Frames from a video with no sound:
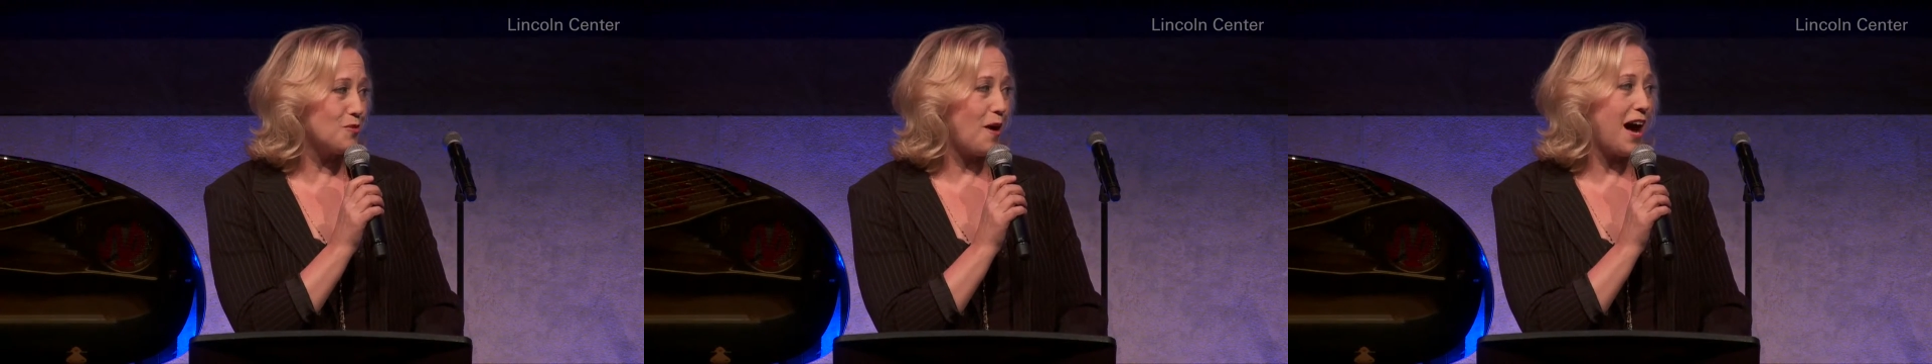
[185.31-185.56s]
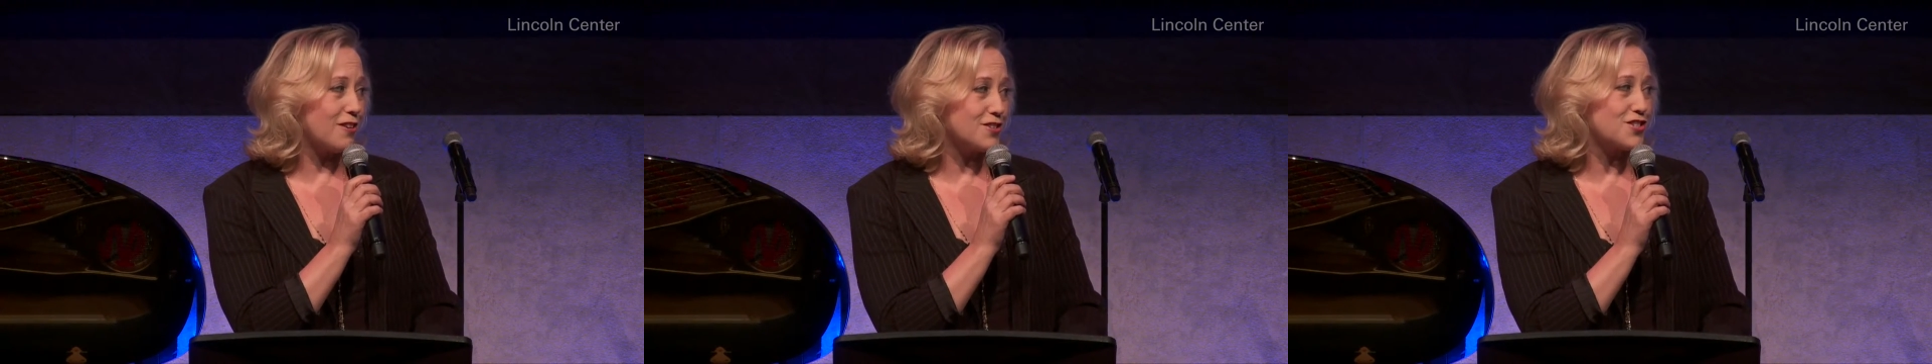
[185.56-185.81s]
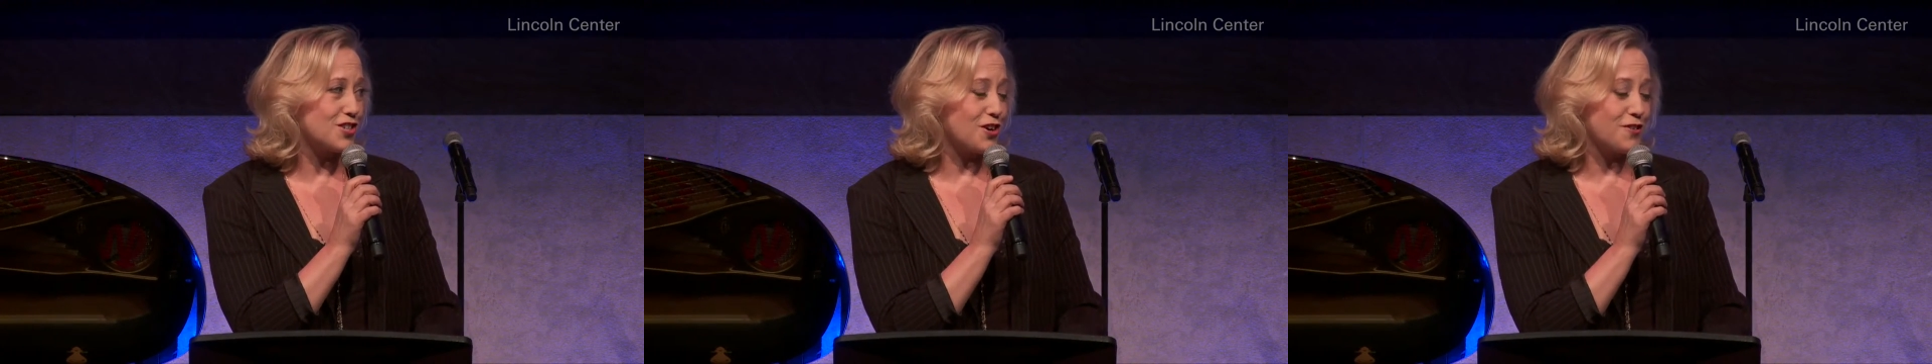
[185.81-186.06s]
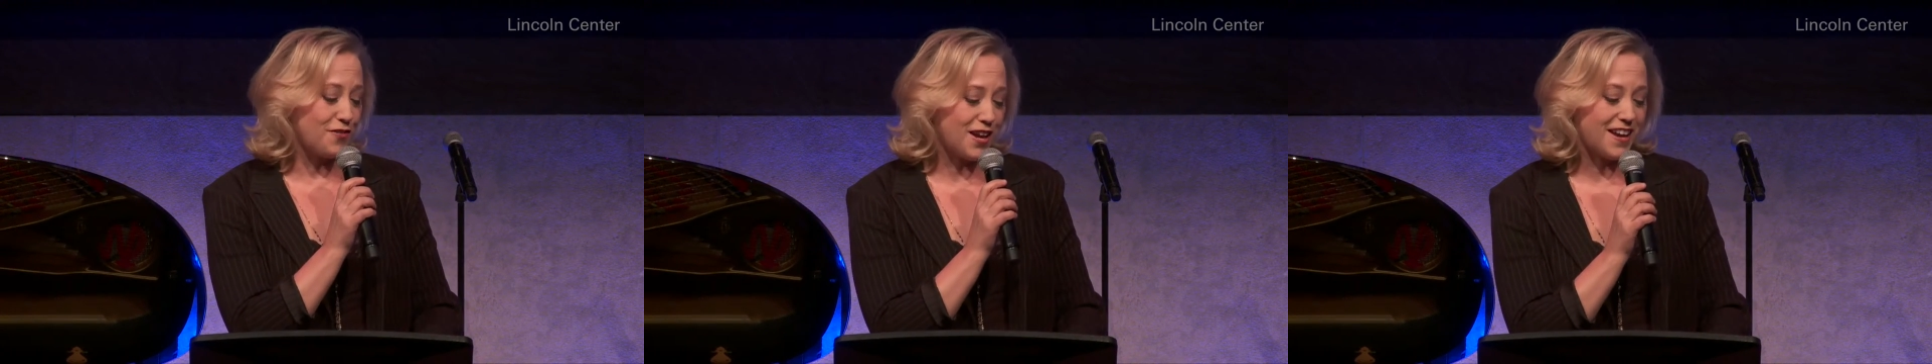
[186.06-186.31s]
while
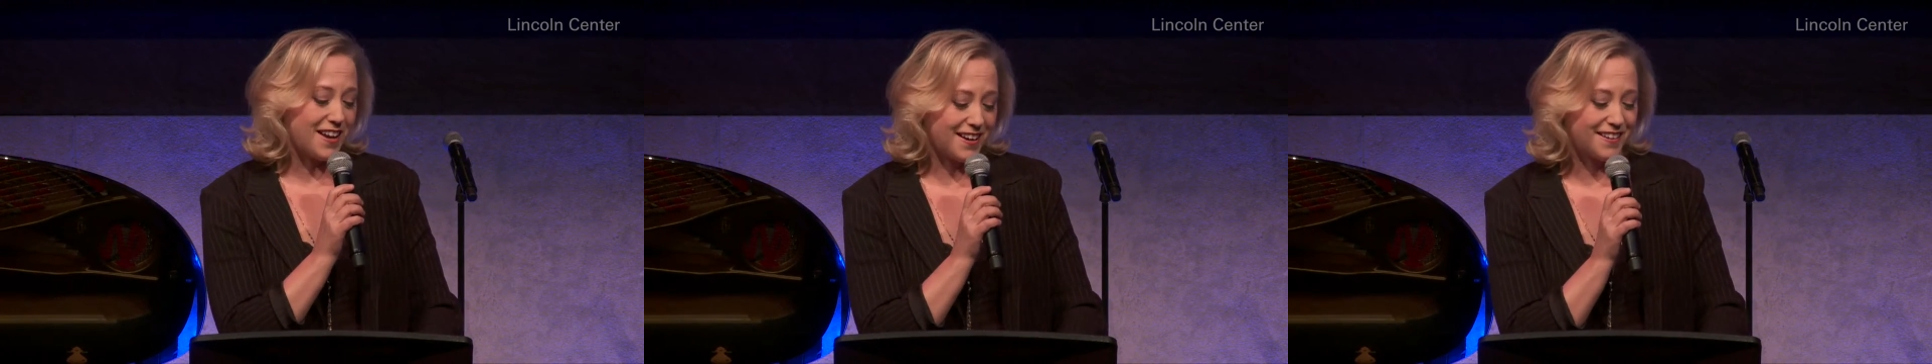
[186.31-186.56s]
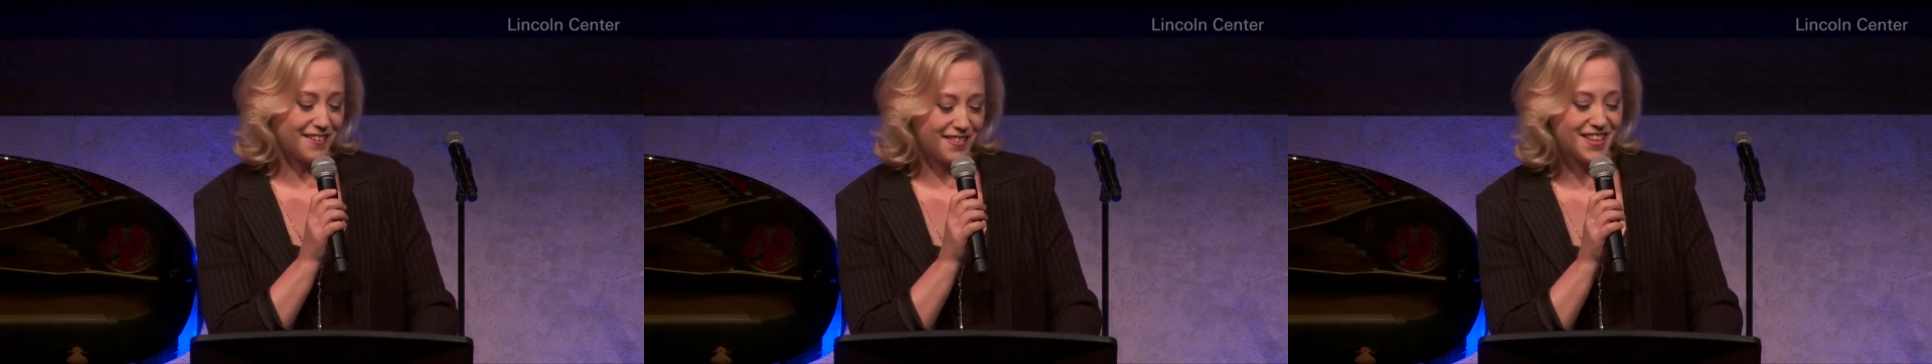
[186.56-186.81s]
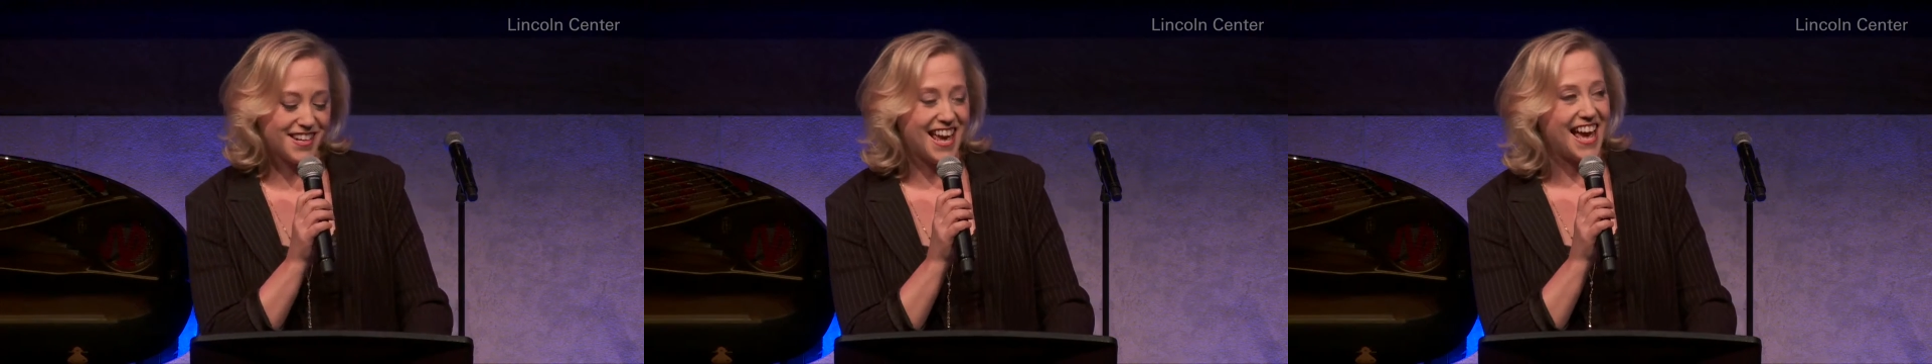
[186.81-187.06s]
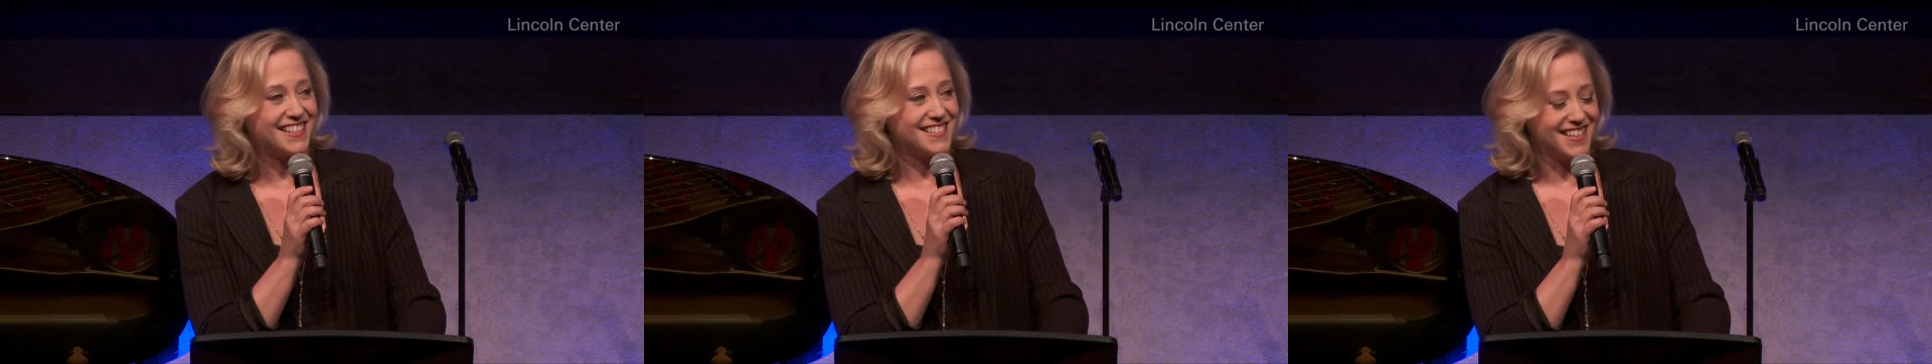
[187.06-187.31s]
surfing the
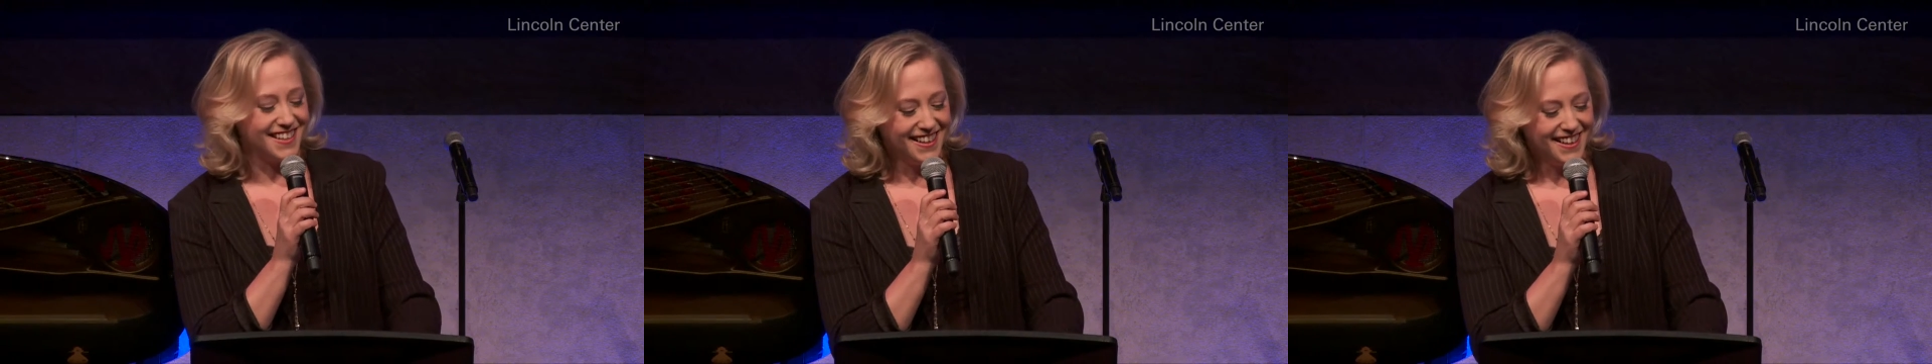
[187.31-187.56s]
net.